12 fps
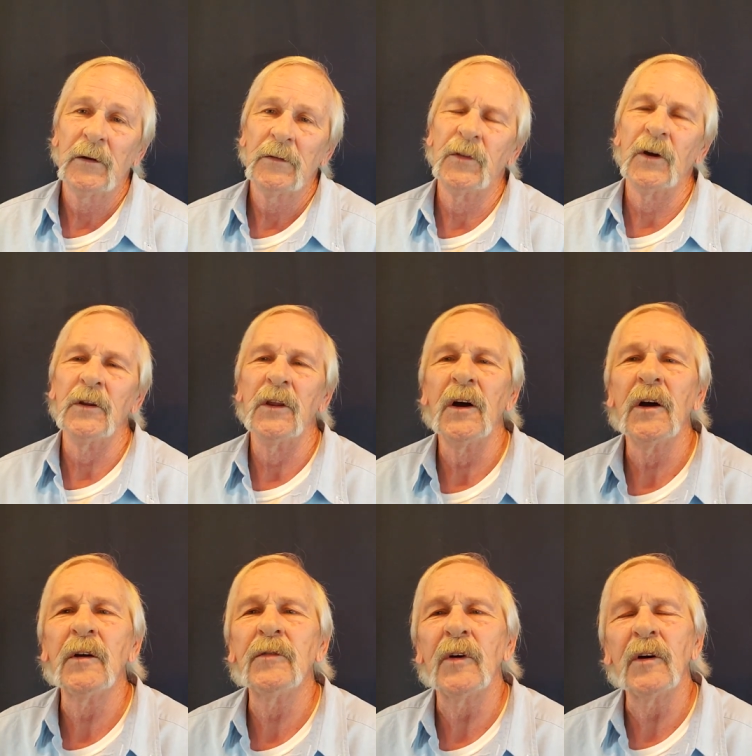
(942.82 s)
The
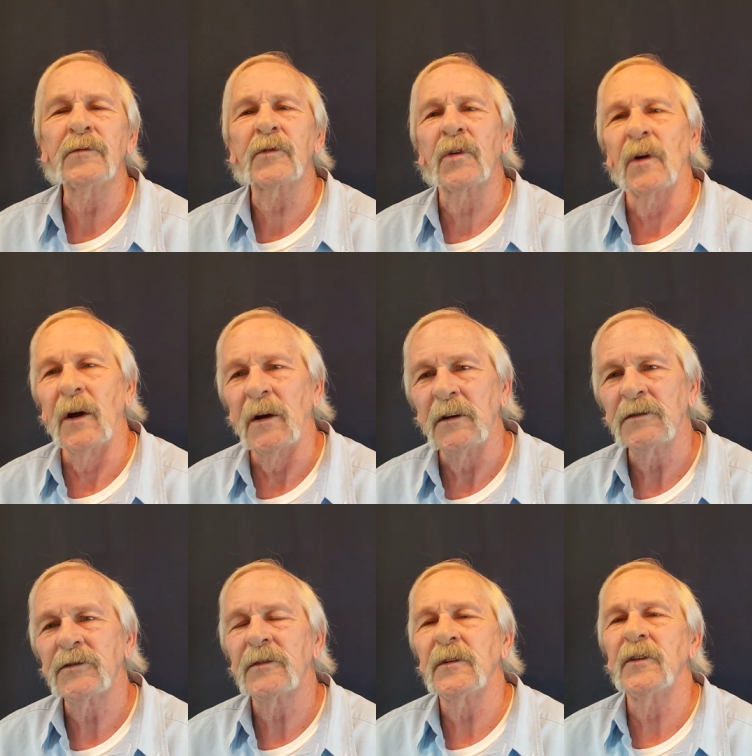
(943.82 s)
love of
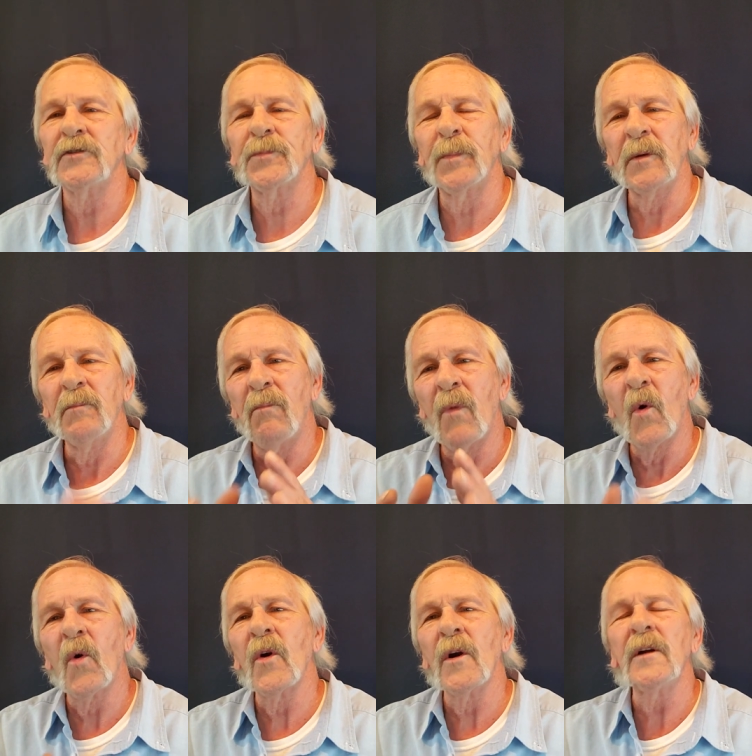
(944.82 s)
Christ. There's been
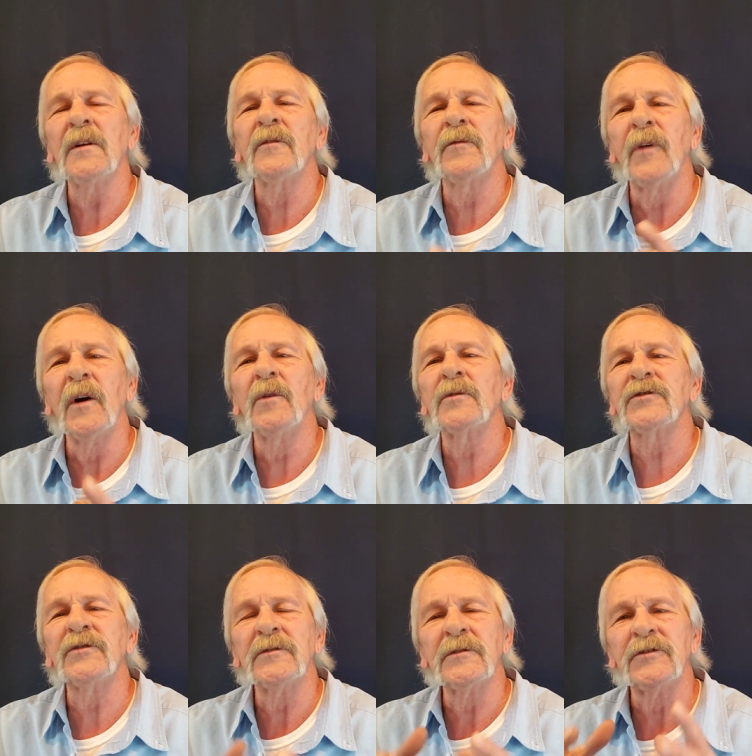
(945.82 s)
more
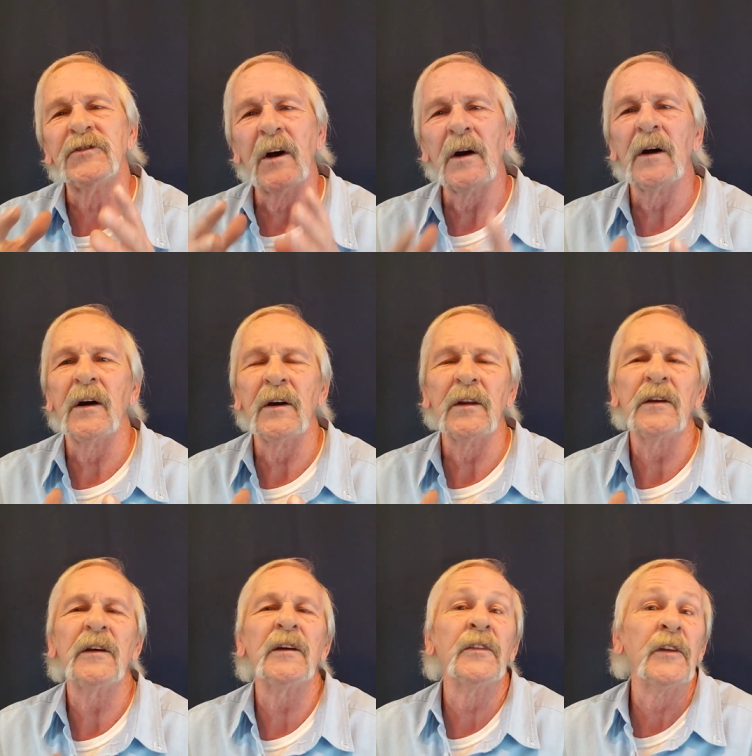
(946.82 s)
folks done
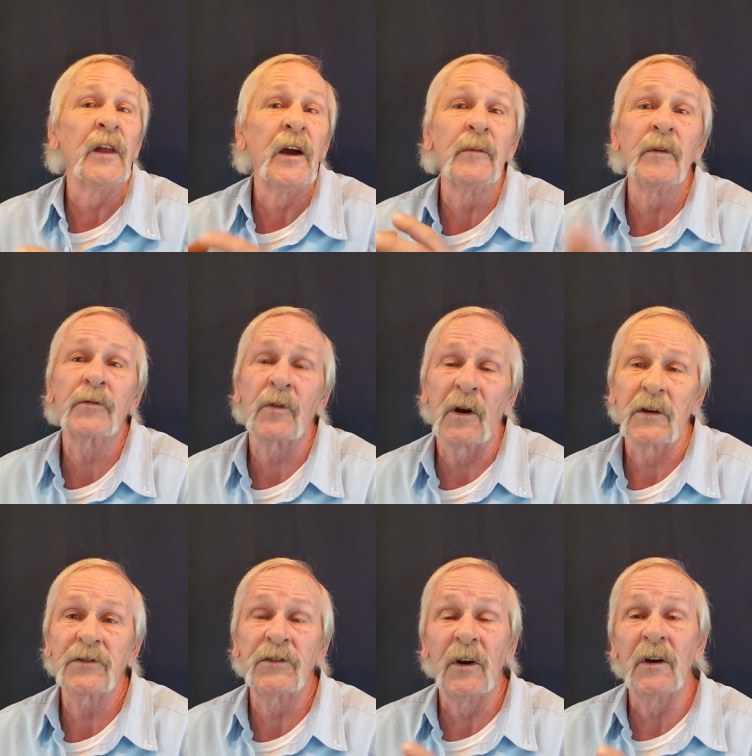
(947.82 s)
in the name of
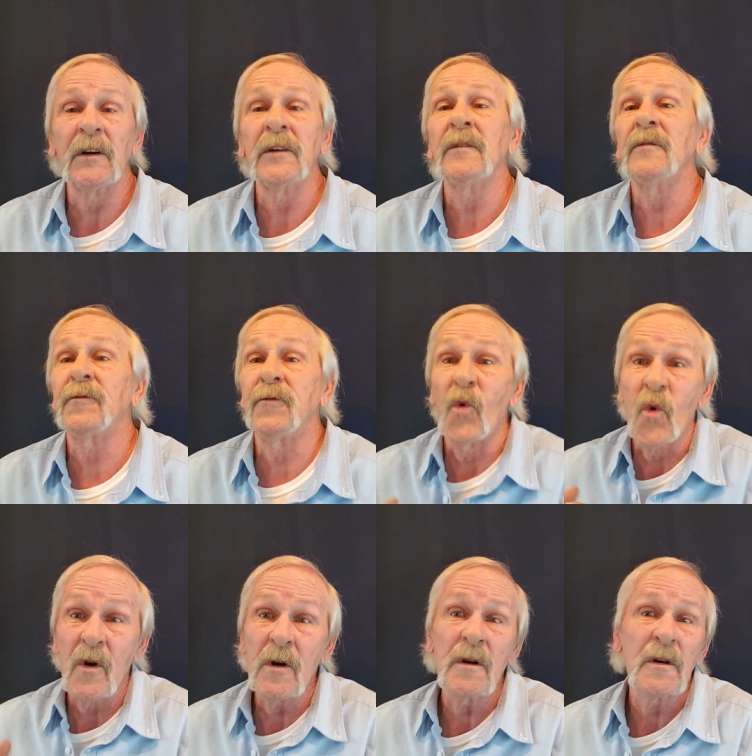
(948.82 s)
Christ, done
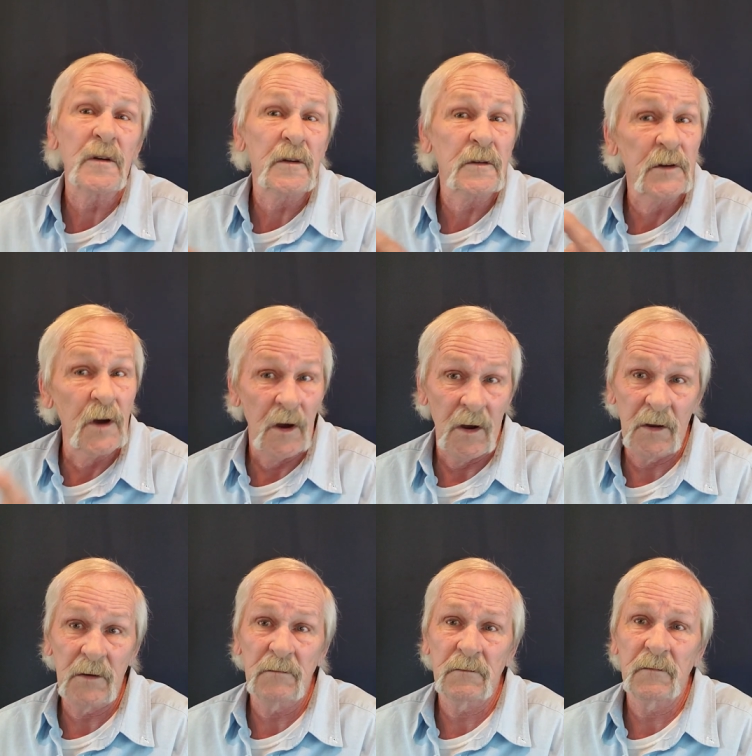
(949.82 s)
for God,
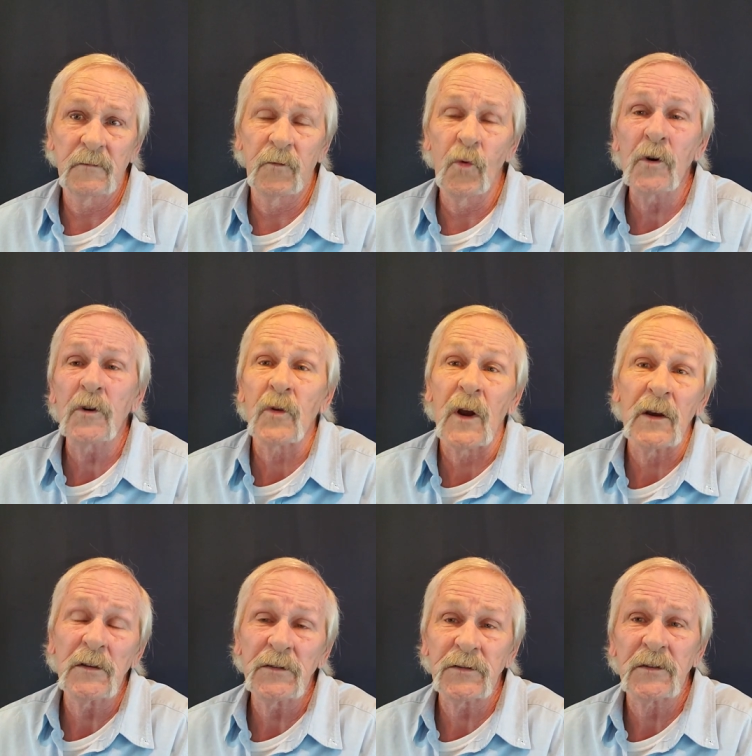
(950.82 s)
for
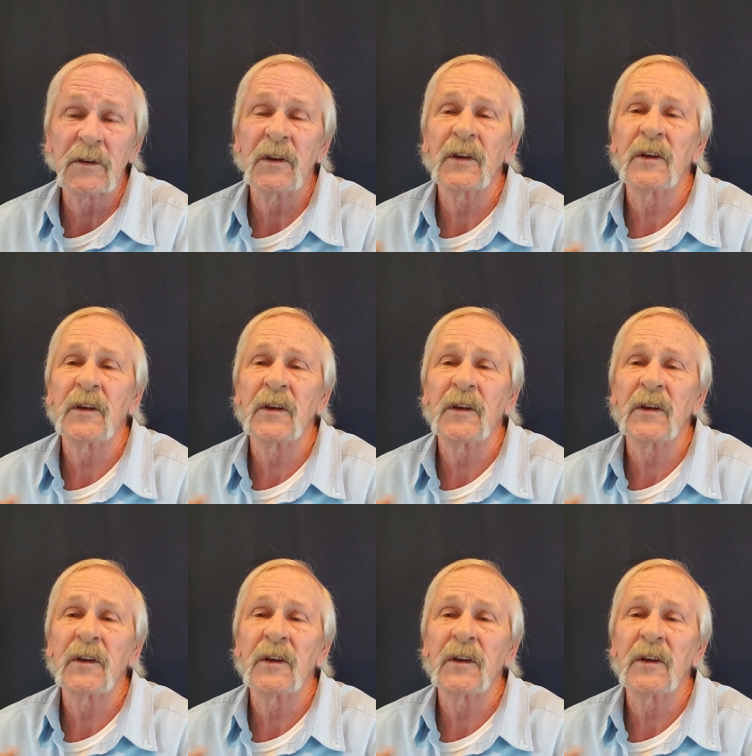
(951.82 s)
Christ,